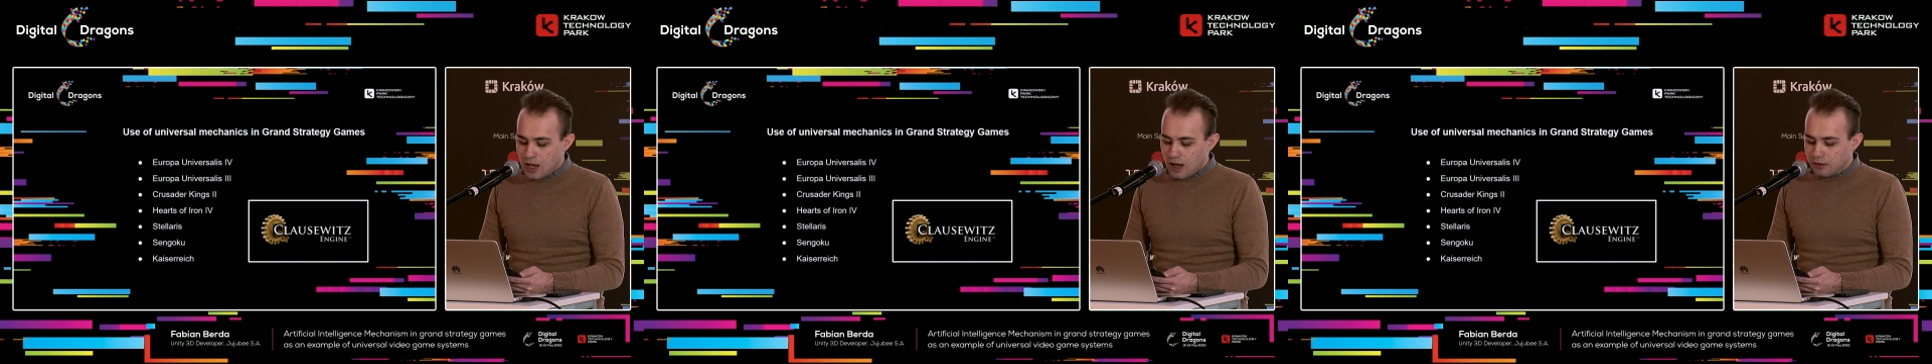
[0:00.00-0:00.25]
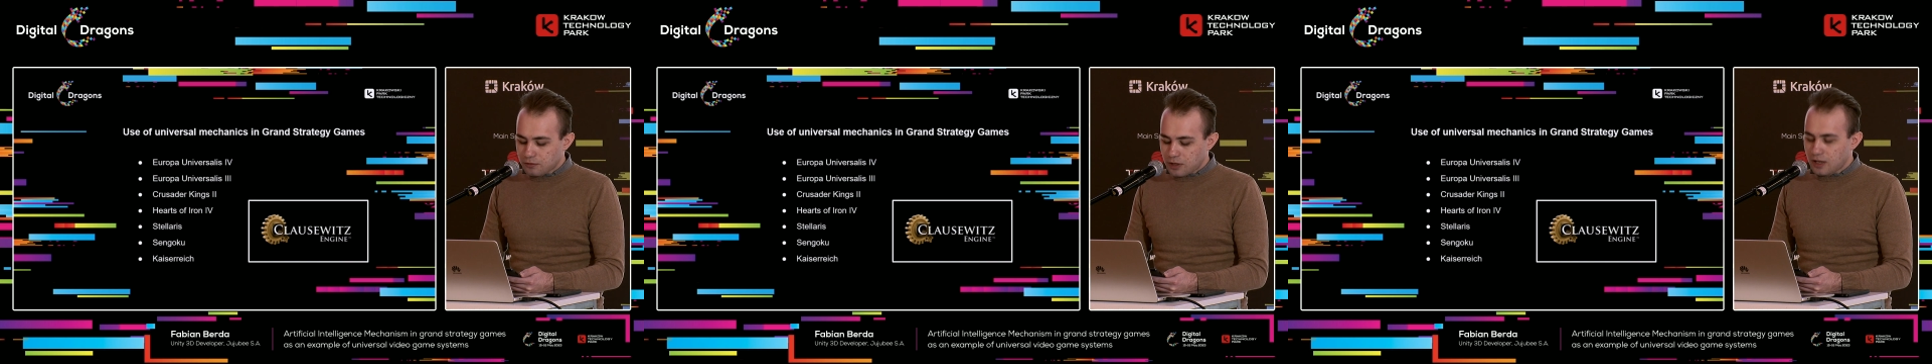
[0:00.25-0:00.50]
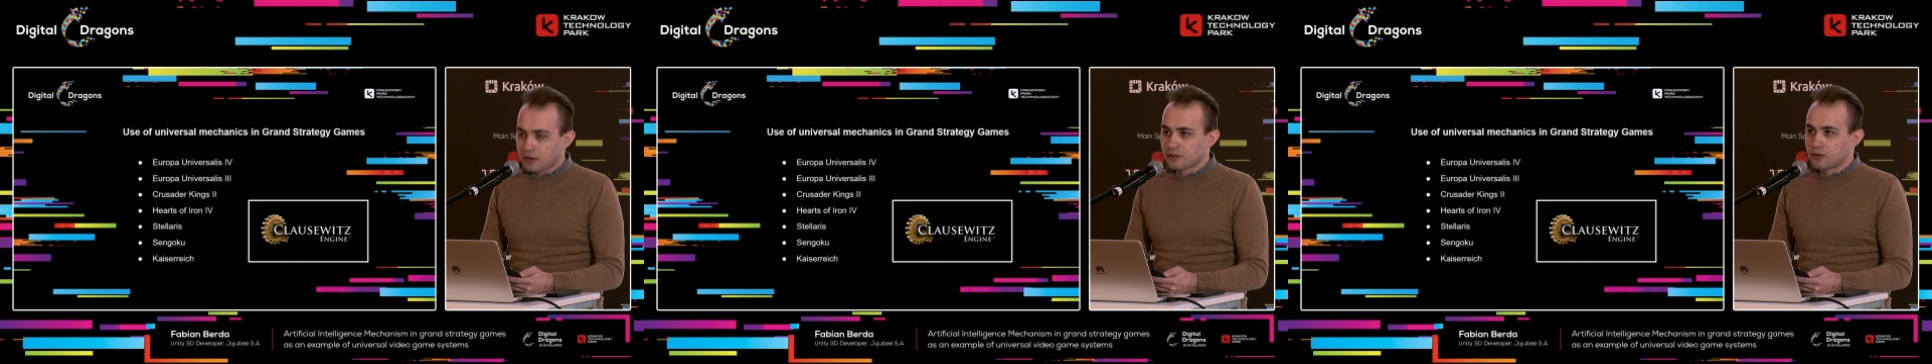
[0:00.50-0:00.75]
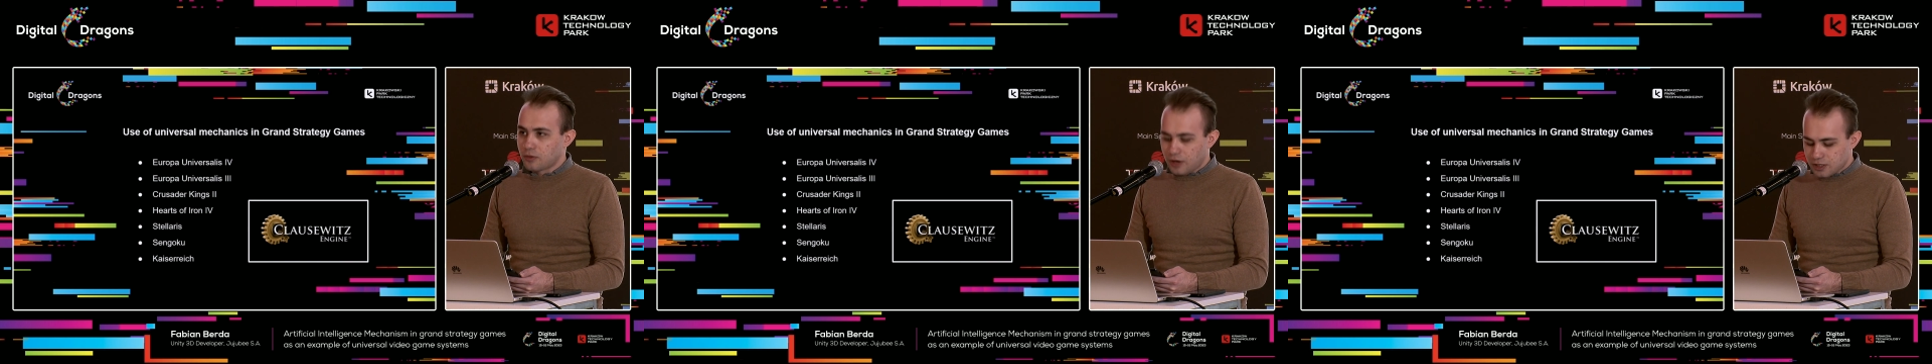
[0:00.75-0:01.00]
as well as
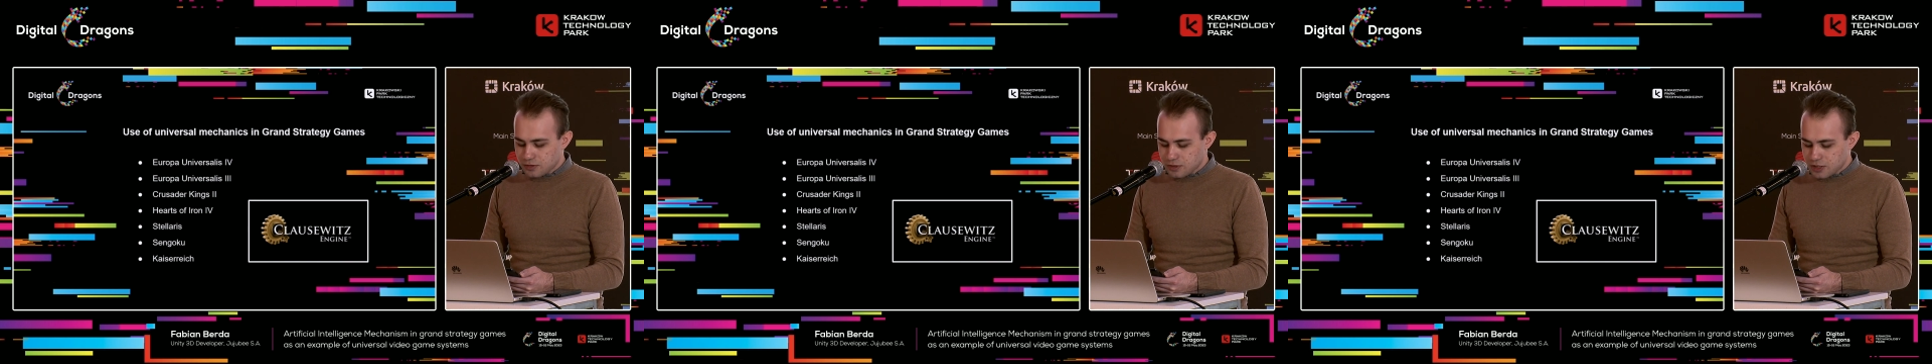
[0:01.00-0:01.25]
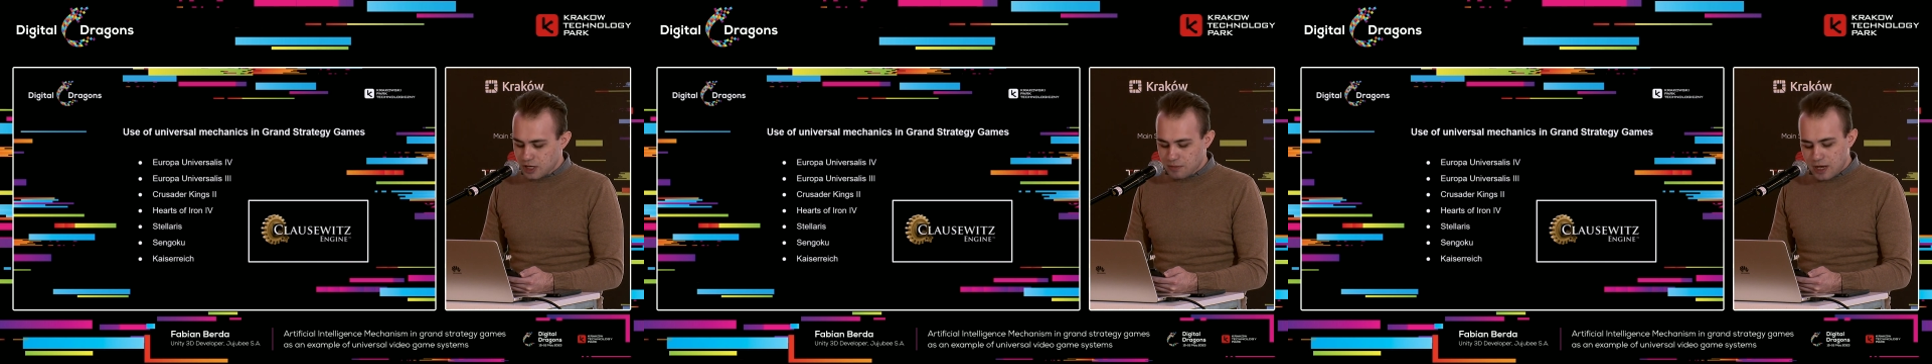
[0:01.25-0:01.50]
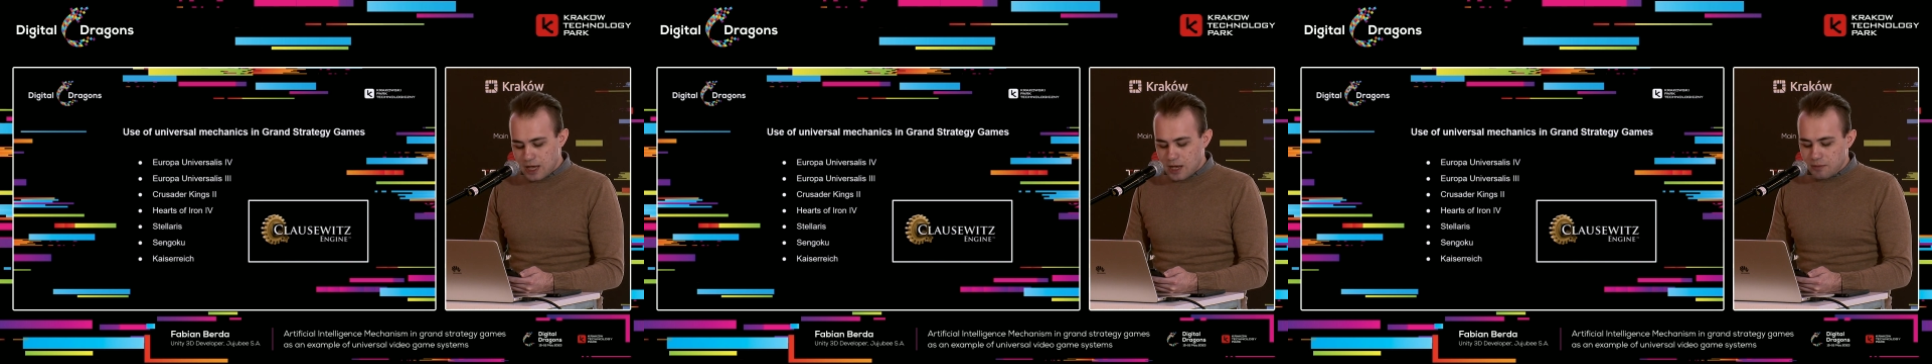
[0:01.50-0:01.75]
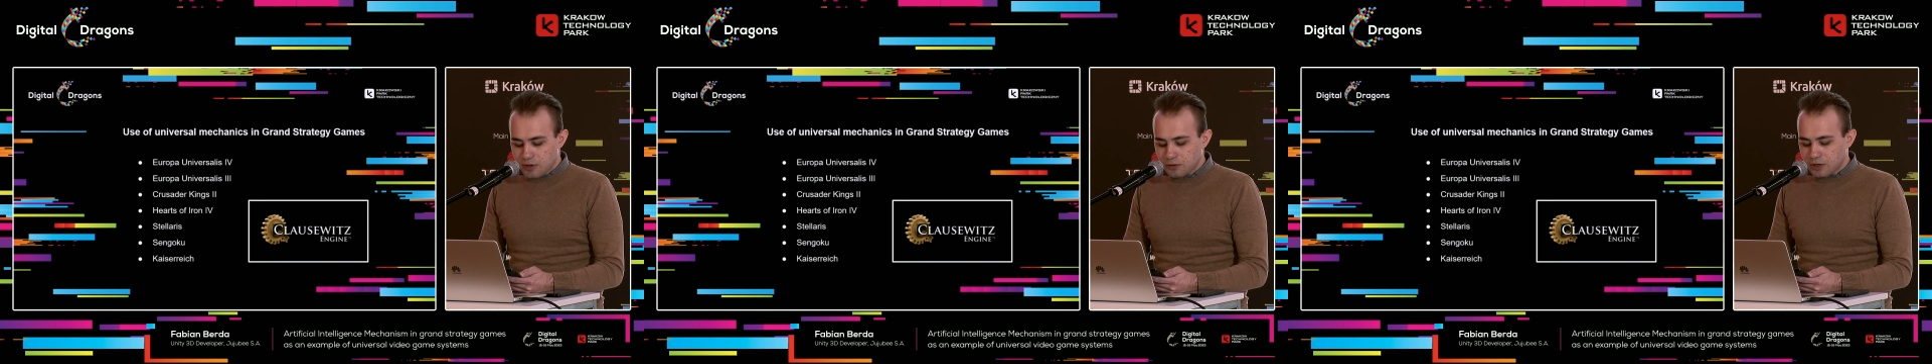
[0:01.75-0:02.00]
the relationship
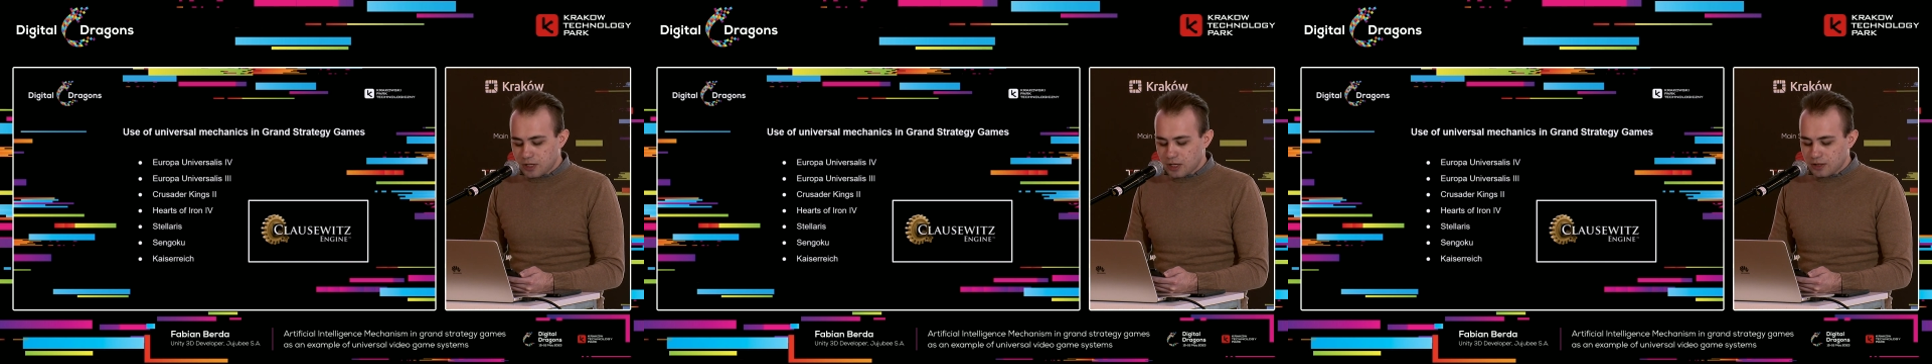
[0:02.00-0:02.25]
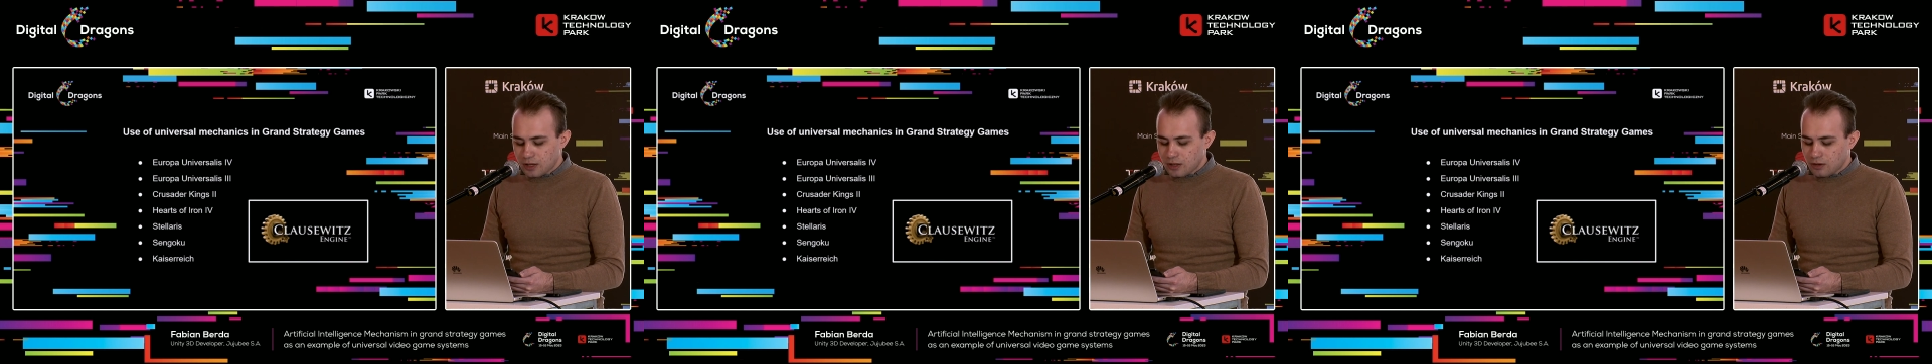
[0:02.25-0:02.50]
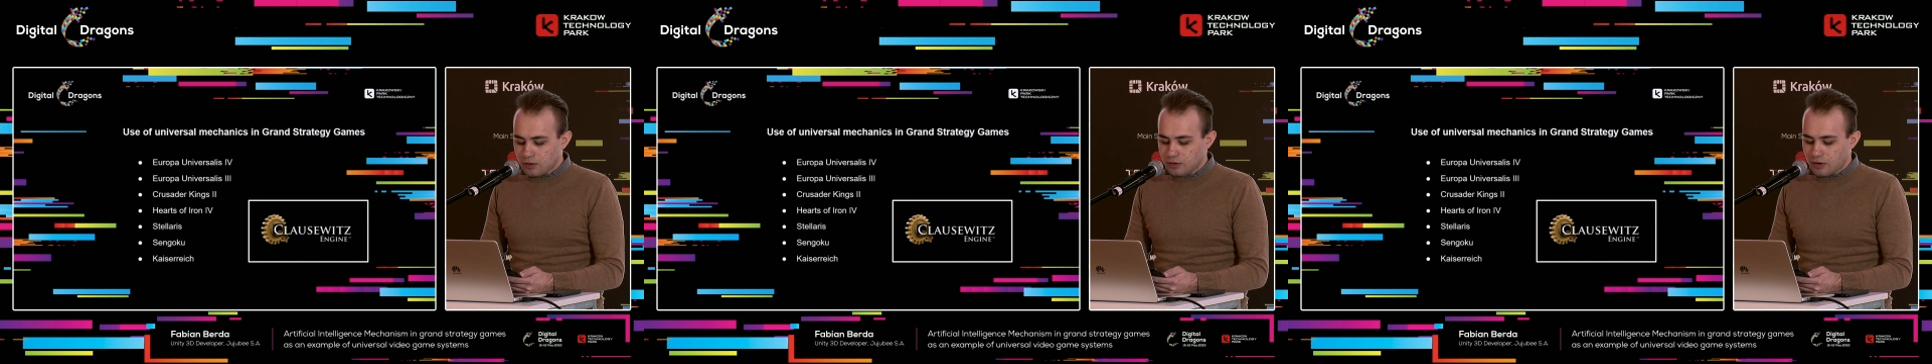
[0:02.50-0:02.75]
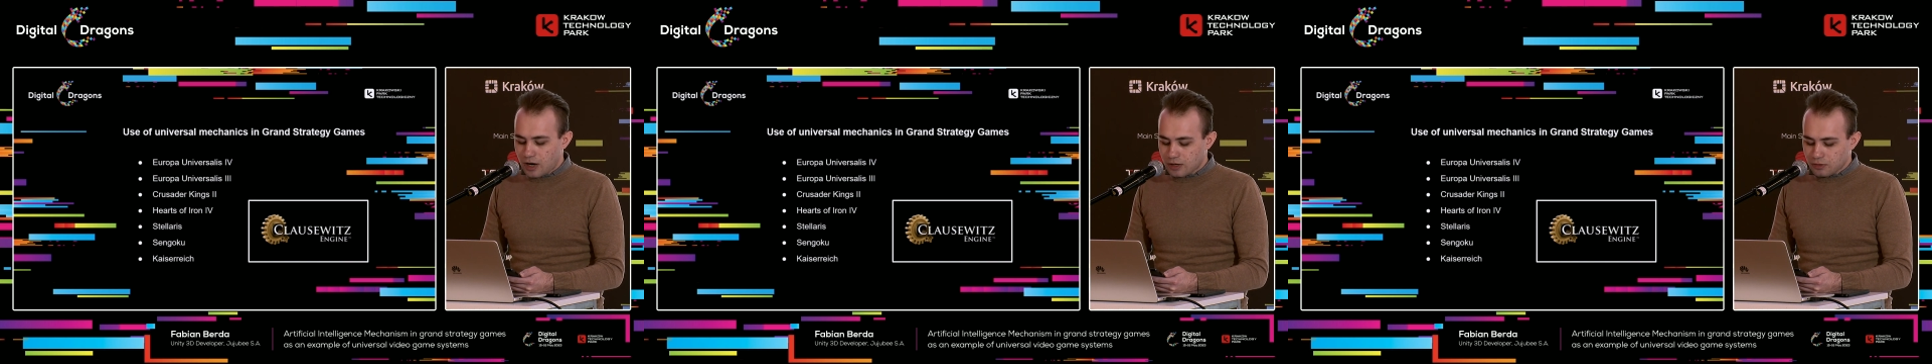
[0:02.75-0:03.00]
between it and the
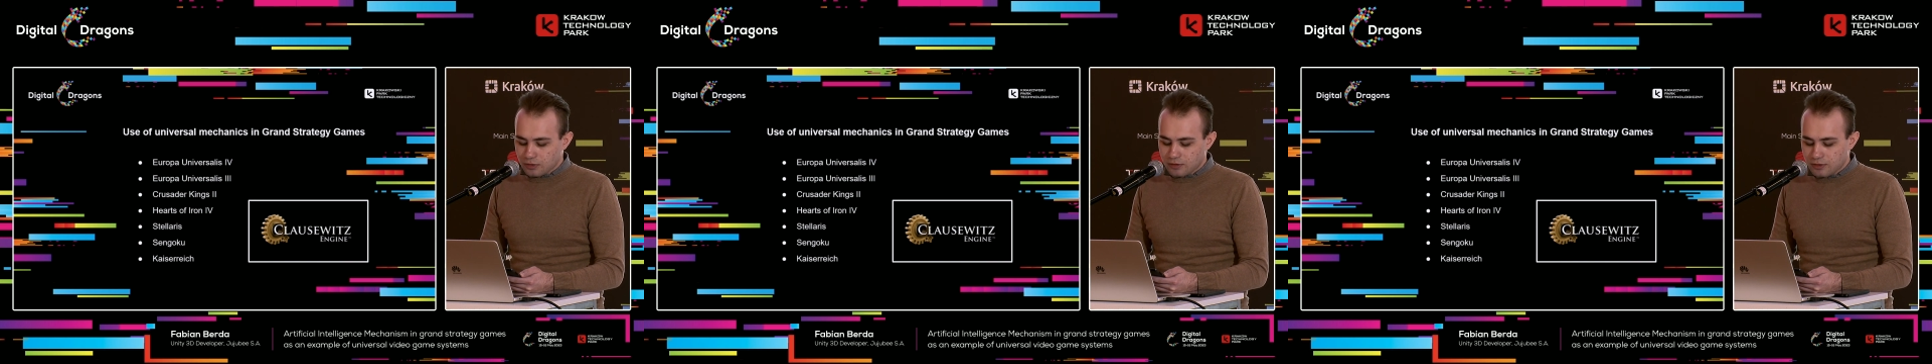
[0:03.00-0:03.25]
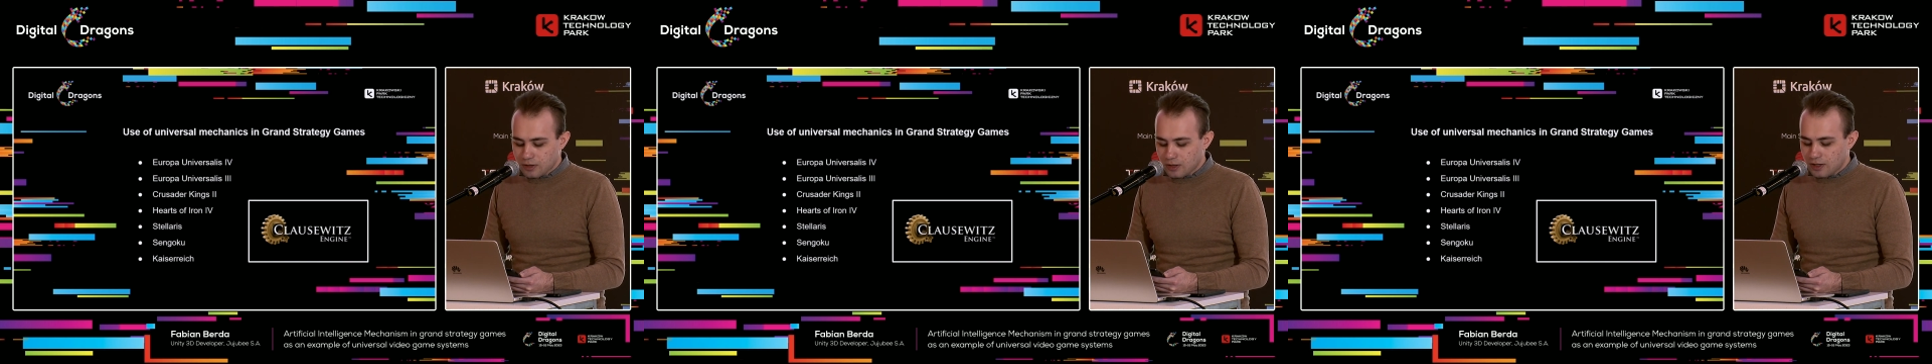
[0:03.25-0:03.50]
other actors.